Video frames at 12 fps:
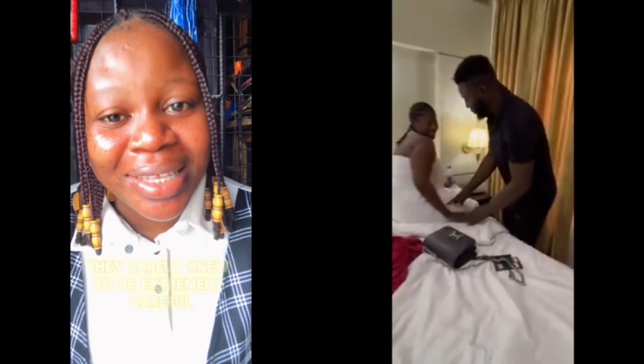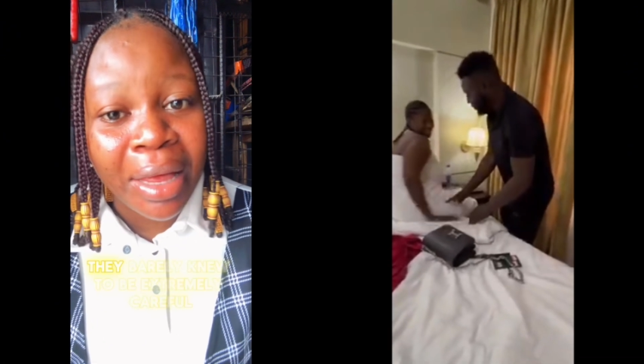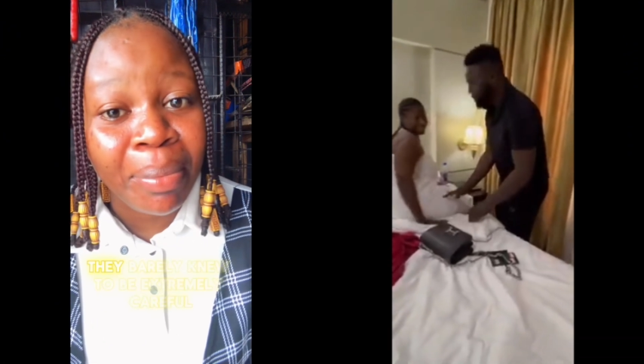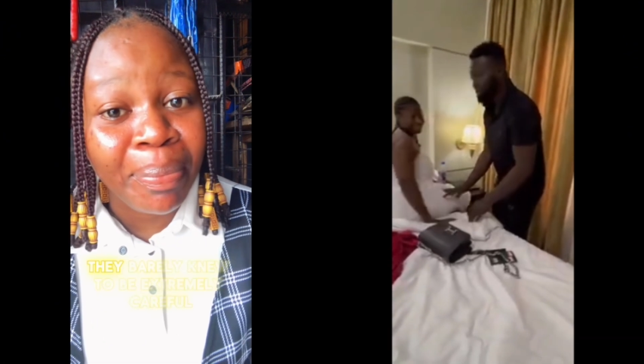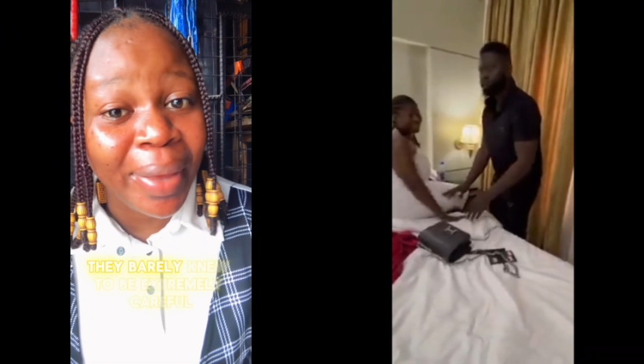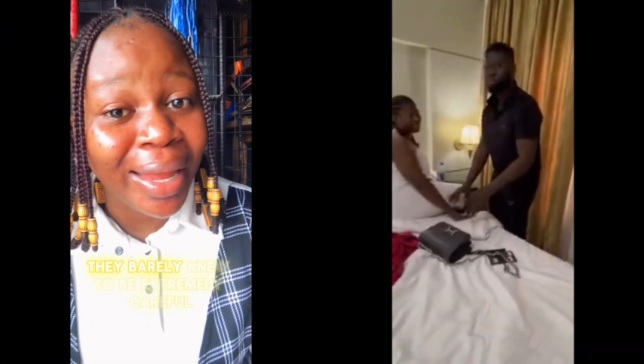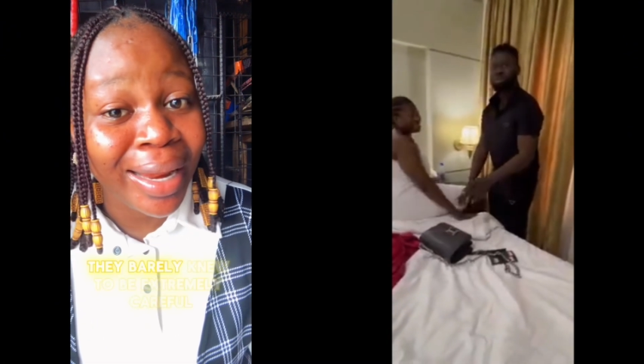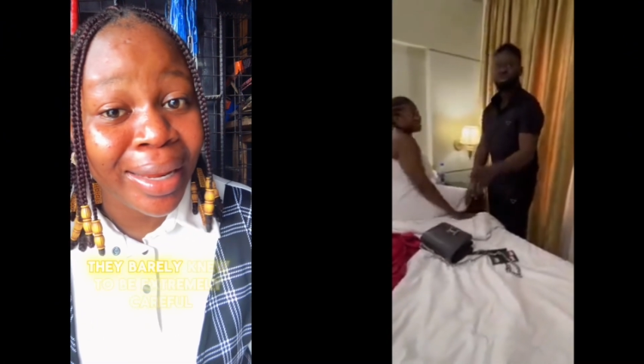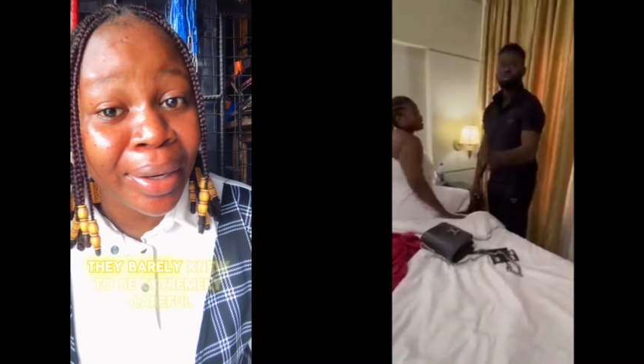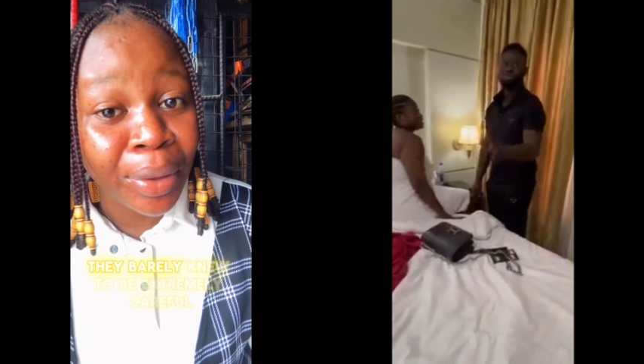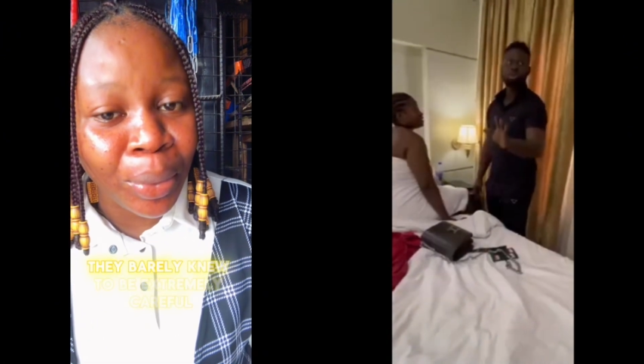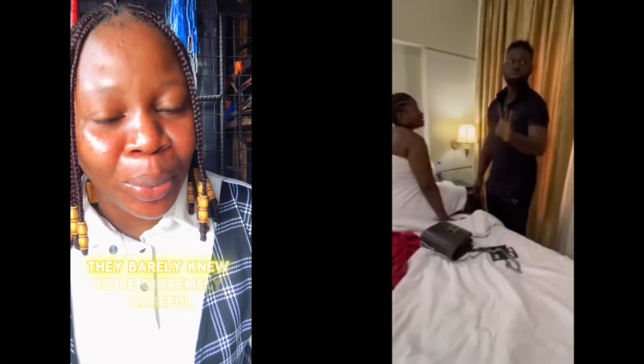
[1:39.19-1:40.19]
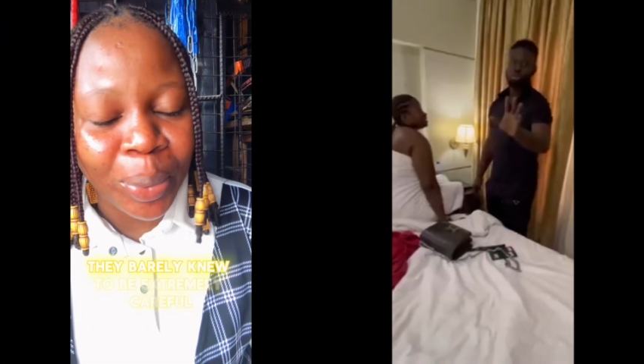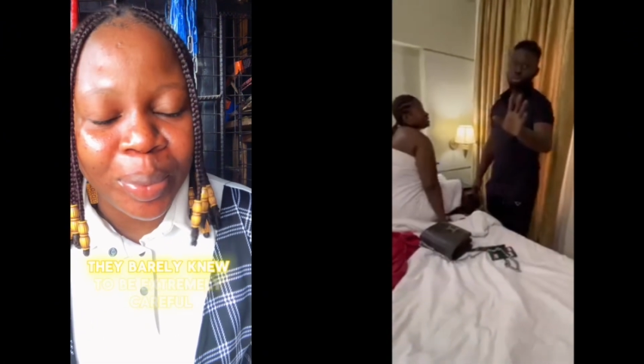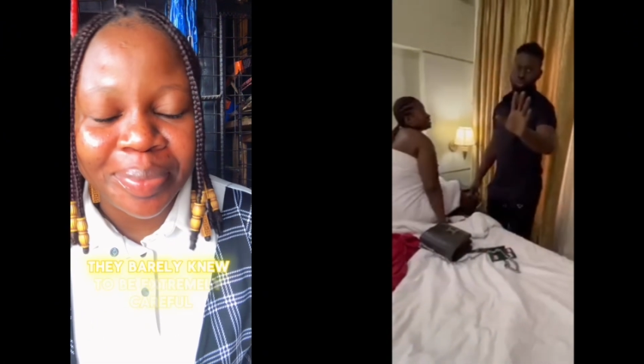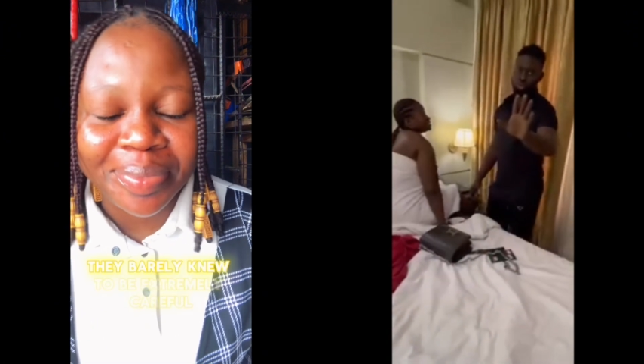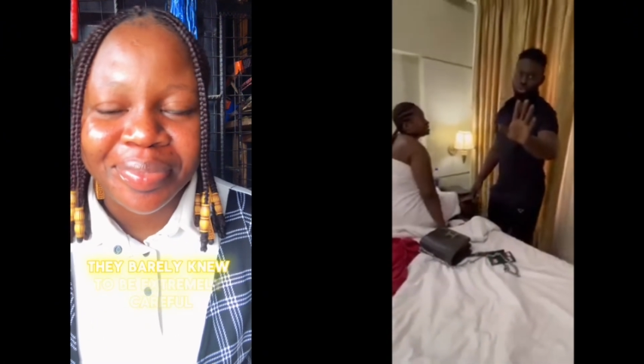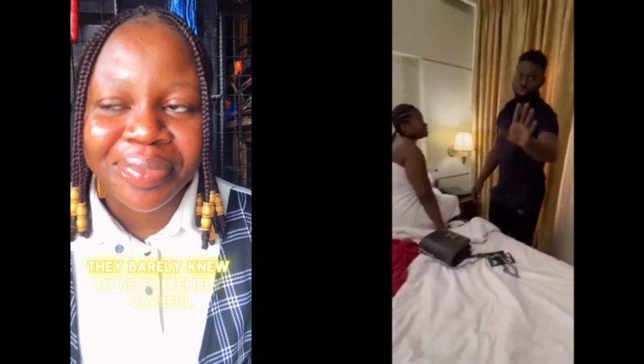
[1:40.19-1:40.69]
they barely know.
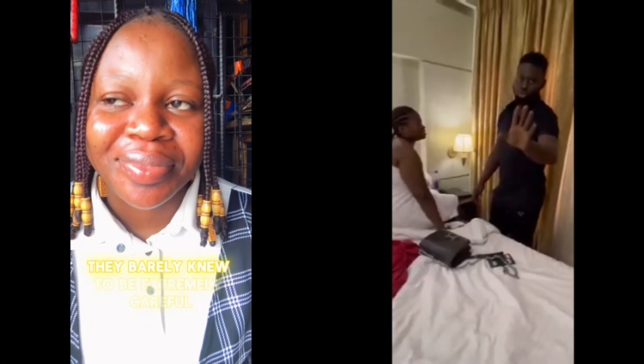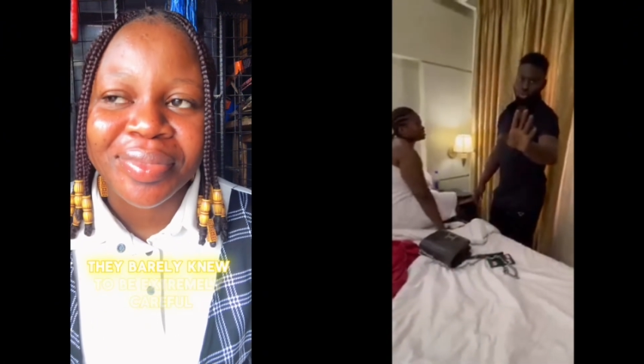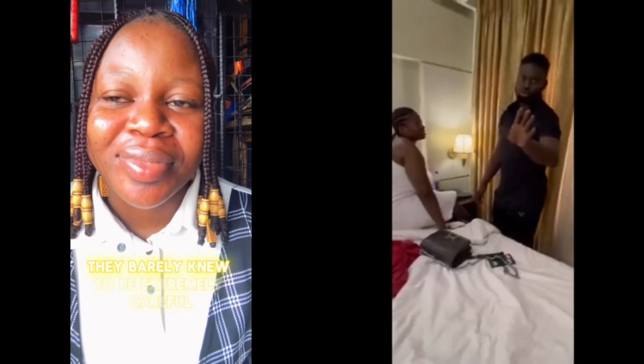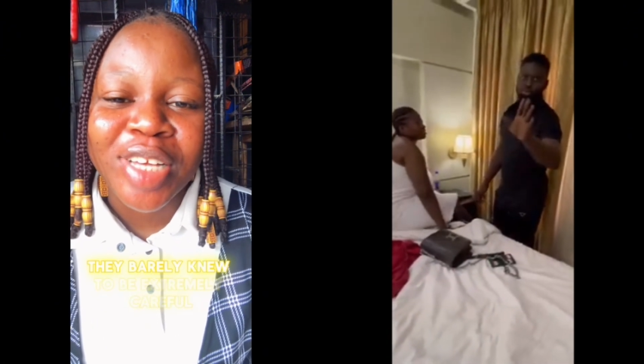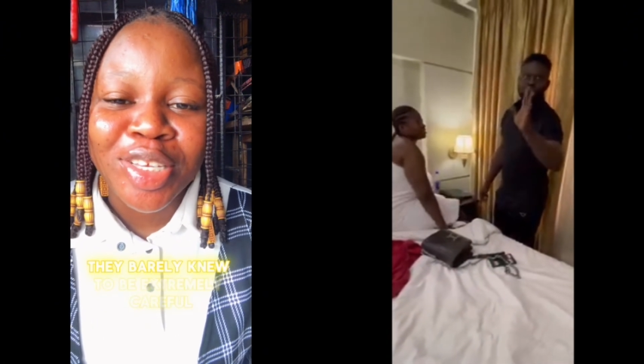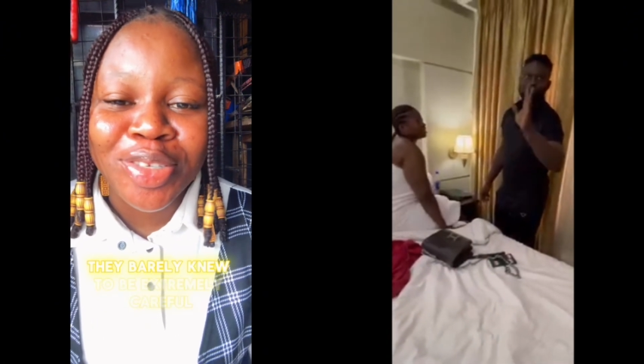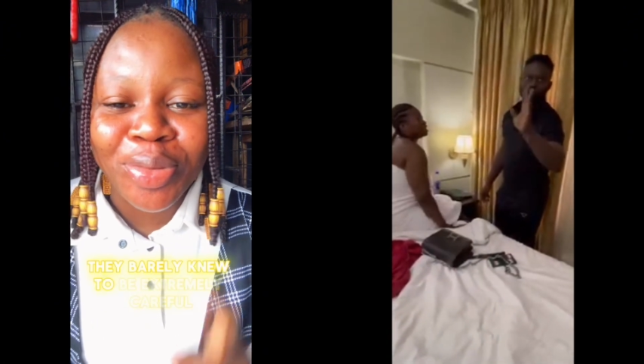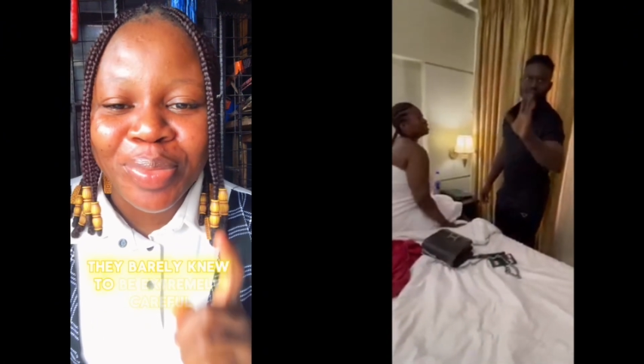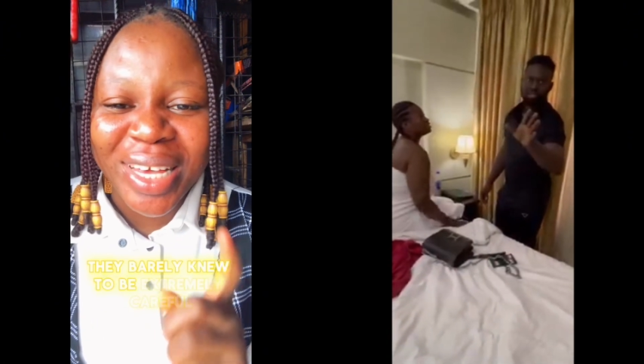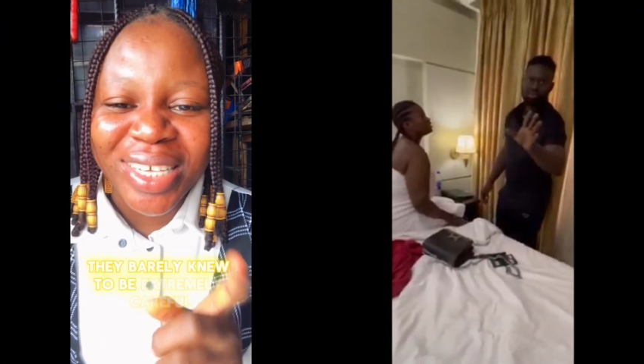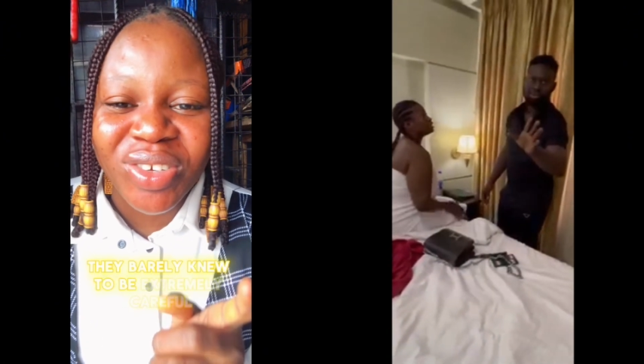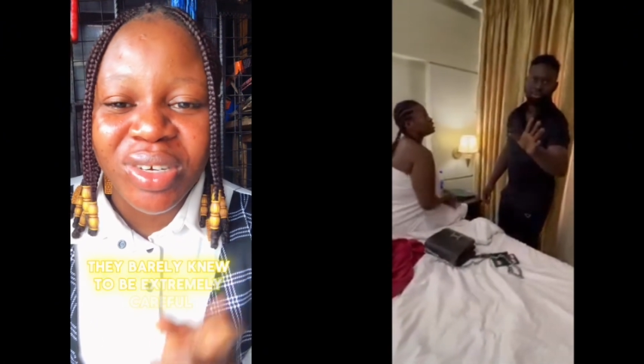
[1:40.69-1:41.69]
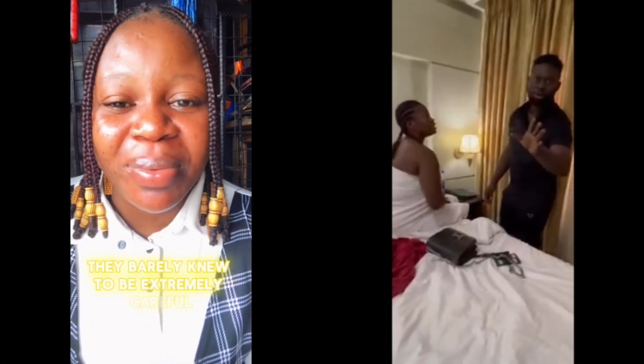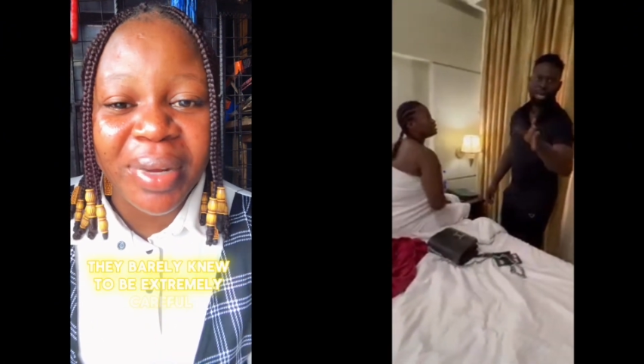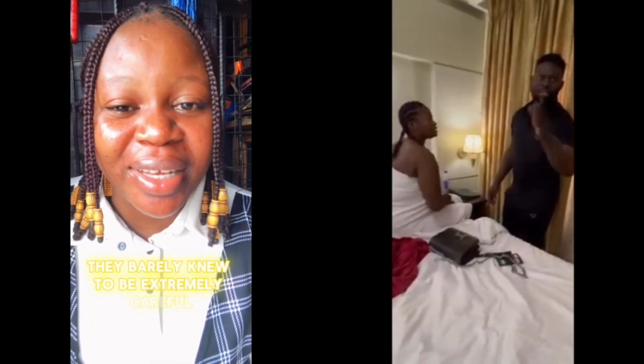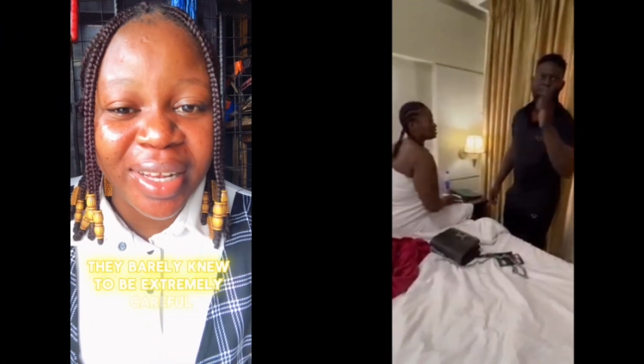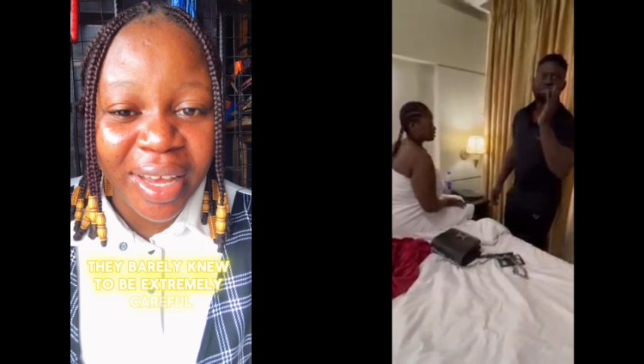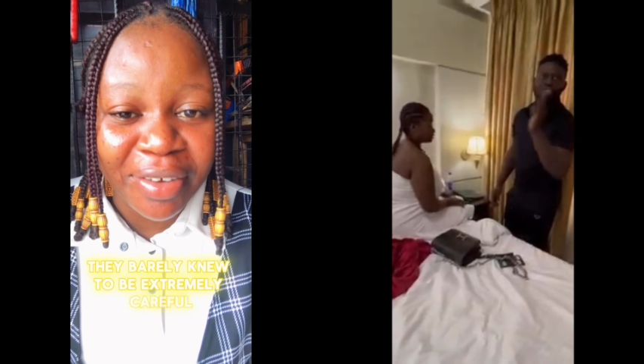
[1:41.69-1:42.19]
To be
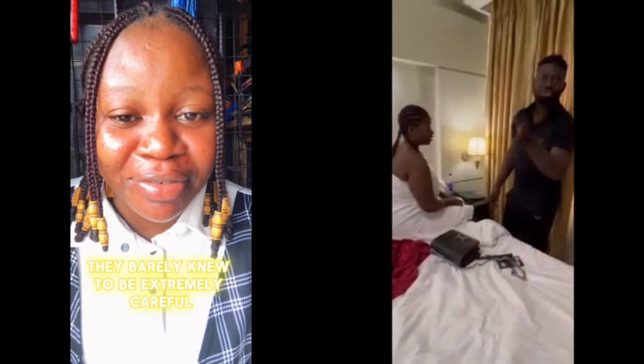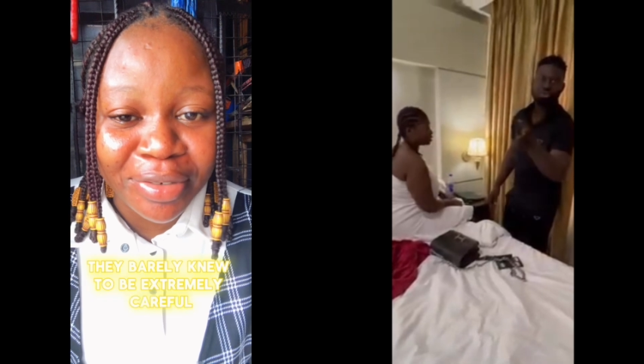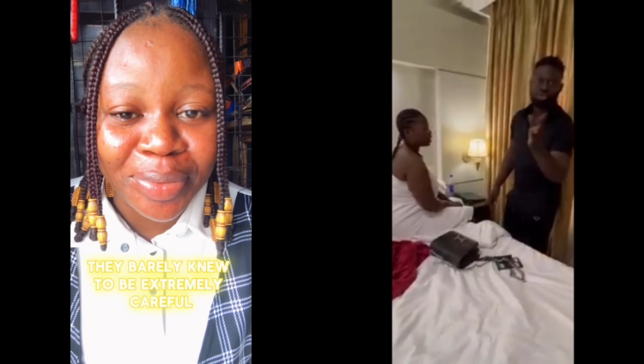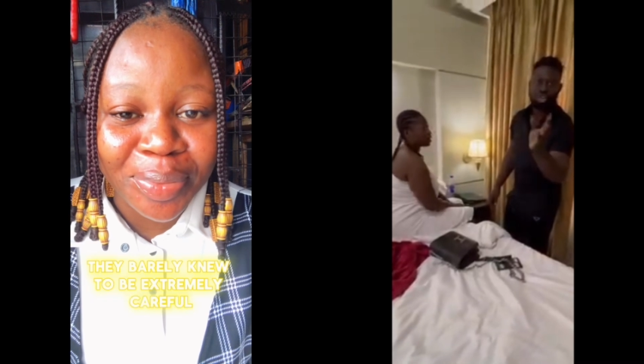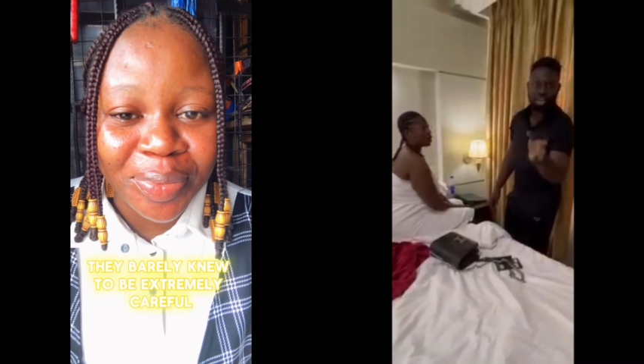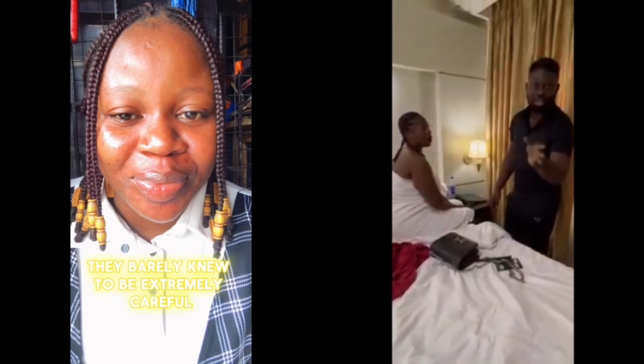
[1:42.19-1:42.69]
extremely careful.